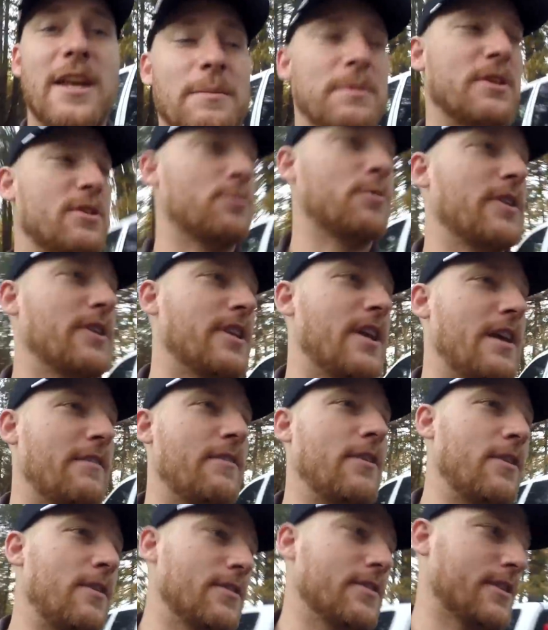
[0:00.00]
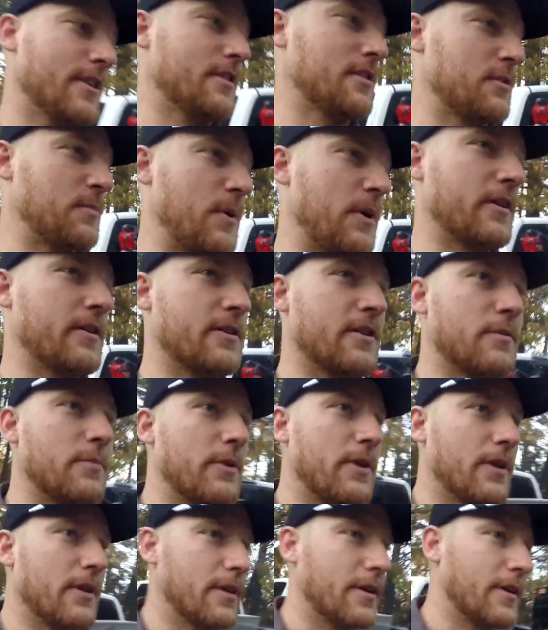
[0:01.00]
that'd be sweet to have Halls as a sponsor,
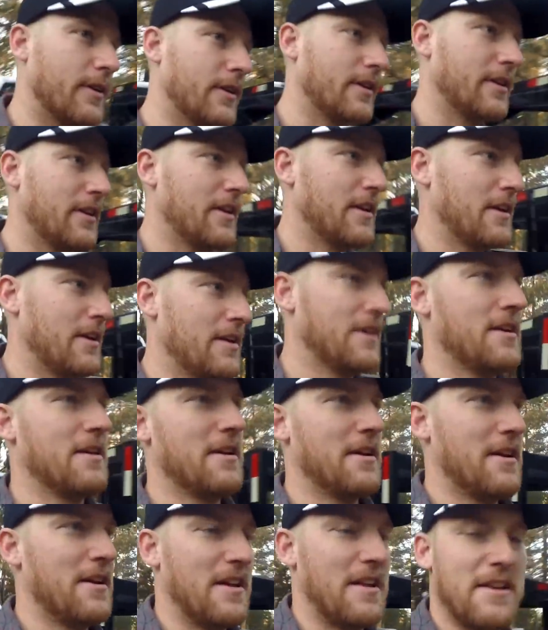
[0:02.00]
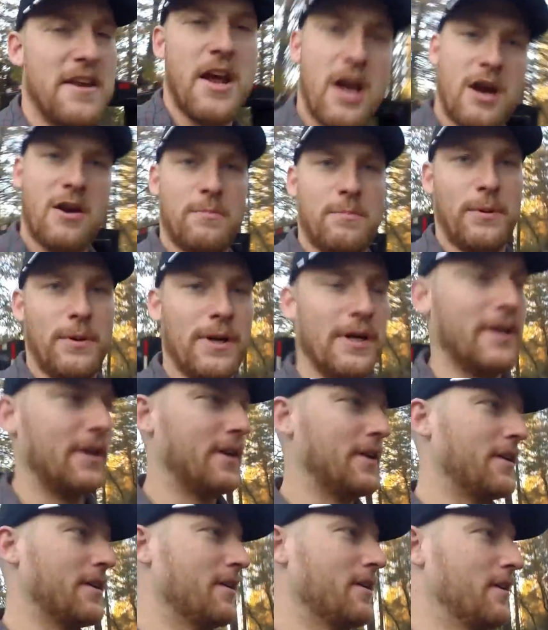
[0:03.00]
but nope.
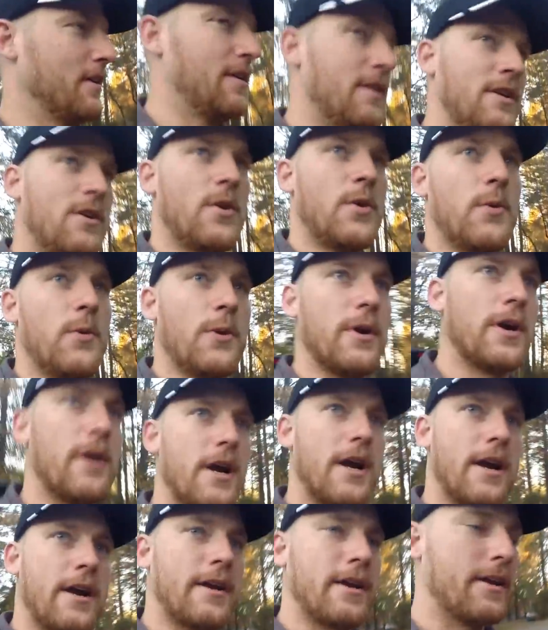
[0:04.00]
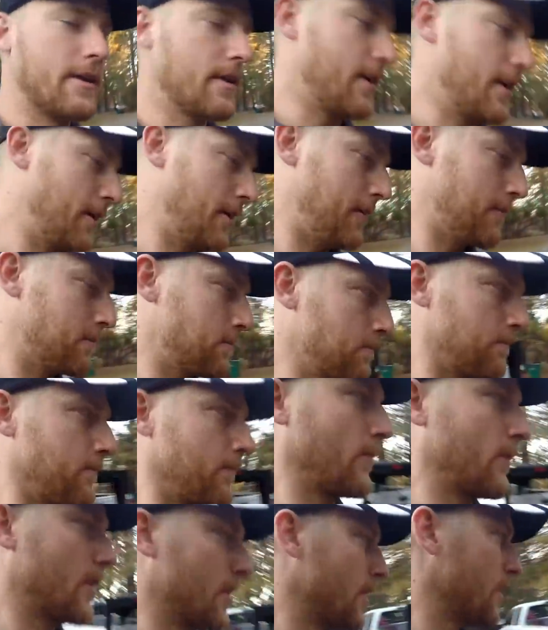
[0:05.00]
We are out here
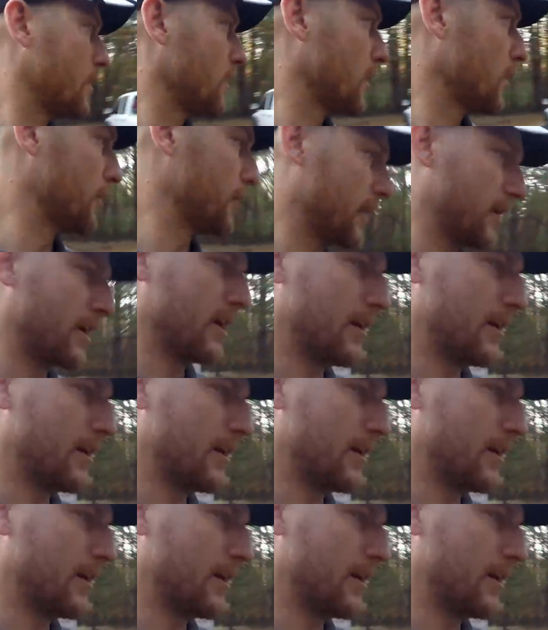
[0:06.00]
loading